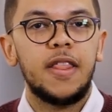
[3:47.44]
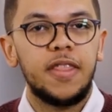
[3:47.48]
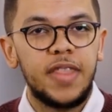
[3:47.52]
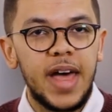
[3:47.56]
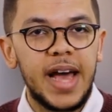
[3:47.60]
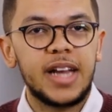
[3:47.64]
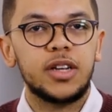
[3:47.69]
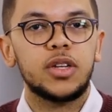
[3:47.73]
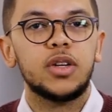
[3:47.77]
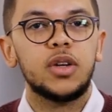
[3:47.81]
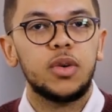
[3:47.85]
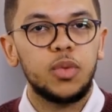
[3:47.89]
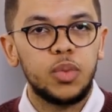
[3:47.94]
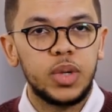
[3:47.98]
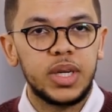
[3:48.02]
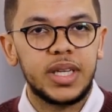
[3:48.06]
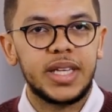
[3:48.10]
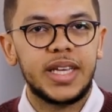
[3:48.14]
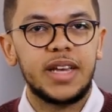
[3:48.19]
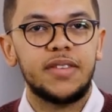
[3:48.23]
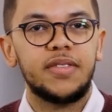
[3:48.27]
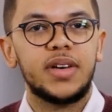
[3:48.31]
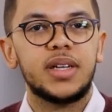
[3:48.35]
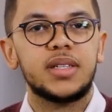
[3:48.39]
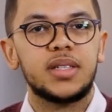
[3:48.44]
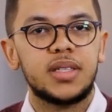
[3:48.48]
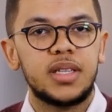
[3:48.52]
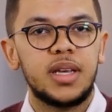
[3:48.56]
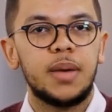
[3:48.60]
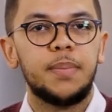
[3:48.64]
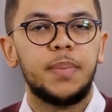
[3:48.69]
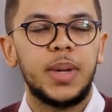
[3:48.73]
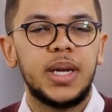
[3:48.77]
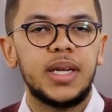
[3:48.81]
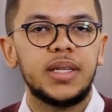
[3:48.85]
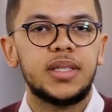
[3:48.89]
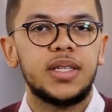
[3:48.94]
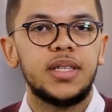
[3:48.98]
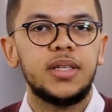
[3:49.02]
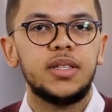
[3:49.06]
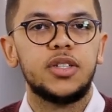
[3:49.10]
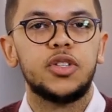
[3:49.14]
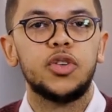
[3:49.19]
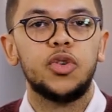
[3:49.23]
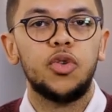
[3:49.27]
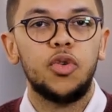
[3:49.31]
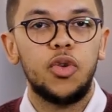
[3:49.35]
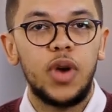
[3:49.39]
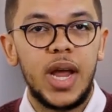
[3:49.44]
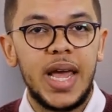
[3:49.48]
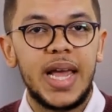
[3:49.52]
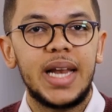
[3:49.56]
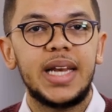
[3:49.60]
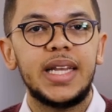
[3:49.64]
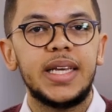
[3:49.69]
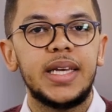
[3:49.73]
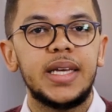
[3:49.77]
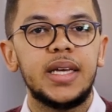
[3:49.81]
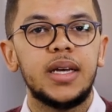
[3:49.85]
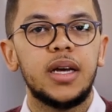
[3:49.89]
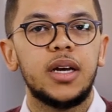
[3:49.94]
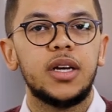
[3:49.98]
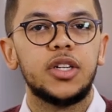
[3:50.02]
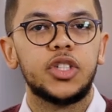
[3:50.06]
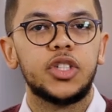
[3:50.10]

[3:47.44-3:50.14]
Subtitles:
That would give us the ability to really